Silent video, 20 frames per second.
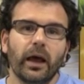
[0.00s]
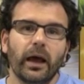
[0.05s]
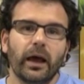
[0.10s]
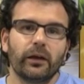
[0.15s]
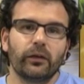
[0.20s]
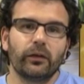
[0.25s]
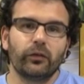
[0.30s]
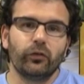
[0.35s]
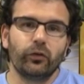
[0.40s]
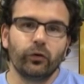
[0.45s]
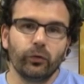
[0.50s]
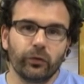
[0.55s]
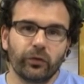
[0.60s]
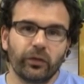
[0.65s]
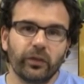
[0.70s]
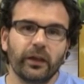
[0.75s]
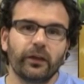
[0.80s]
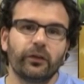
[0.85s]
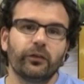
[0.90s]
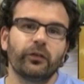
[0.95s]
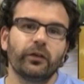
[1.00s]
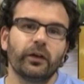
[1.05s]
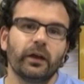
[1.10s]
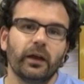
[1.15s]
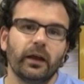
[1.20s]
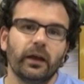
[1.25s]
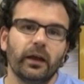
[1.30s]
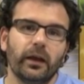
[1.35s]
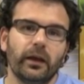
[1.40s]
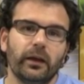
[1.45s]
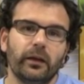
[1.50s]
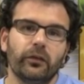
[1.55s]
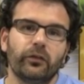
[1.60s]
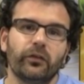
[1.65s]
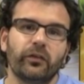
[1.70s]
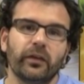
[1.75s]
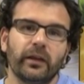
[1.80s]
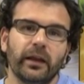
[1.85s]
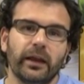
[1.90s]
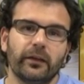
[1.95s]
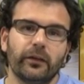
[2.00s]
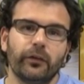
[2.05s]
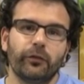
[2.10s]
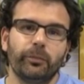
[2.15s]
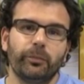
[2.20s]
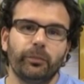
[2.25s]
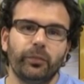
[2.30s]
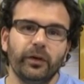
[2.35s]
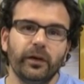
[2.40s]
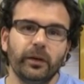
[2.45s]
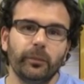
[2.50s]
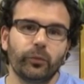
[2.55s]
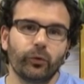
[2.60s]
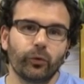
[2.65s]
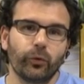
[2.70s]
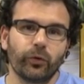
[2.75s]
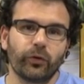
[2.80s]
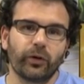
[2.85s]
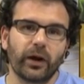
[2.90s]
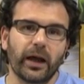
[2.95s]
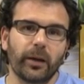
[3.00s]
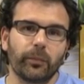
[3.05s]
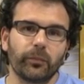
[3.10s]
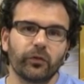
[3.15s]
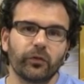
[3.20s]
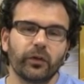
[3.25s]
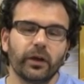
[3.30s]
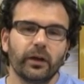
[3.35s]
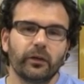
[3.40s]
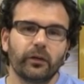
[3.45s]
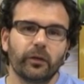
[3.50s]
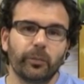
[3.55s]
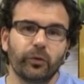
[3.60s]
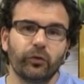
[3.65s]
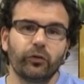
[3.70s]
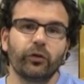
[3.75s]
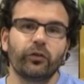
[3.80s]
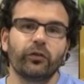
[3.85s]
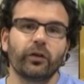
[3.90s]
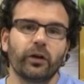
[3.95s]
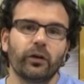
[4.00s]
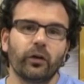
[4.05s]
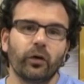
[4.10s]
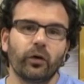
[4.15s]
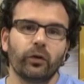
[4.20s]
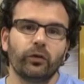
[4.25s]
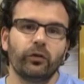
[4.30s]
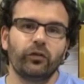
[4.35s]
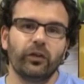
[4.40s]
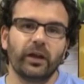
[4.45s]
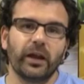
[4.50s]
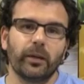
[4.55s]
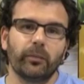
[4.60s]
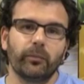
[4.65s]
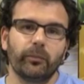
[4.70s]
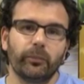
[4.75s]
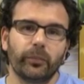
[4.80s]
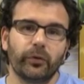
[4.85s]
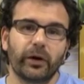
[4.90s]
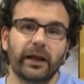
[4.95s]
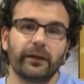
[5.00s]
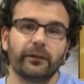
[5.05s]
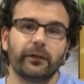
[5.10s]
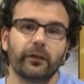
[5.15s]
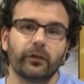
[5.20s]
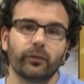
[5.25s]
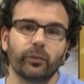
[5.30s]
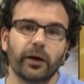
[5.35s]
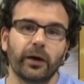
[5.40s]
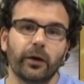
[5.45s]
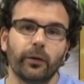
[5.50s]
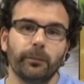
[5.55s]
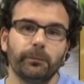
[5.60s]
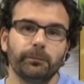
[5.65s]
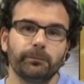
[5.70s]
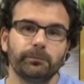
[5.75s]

and use this in selective breeding programs to produce a non-GM plant as well.